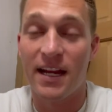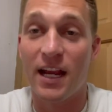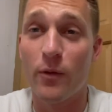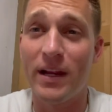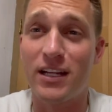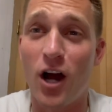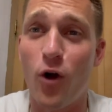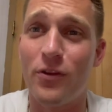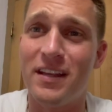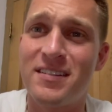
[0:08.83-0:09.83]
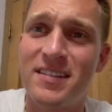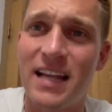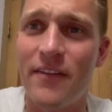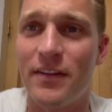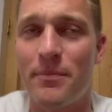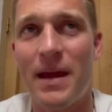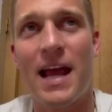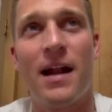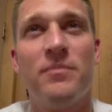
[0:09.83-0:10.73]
Here we go, the seventh, man.